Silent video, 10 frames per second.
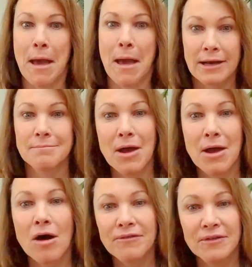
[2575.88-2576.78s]
back in my
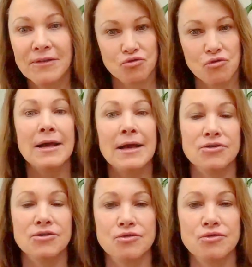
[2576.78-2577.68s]
office crying
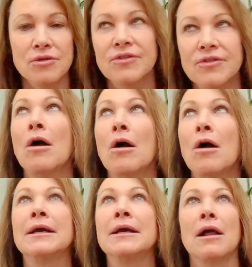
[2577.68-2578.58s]
in 2 years, saying, oh my
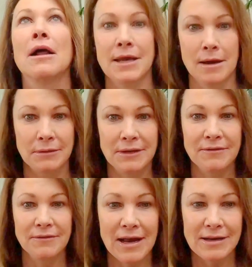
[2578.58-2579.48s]
God, I can't believe
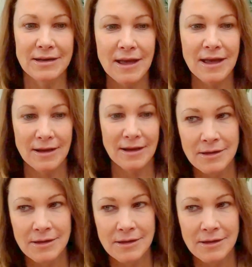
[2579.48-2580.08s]
that I did that.